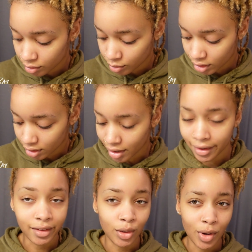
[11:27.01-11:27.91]
with
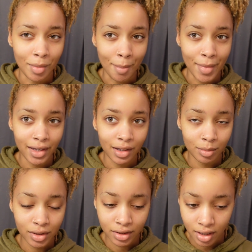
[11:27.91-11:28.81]
like the way my makeup
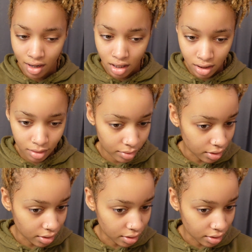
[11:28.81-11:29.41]
be set up.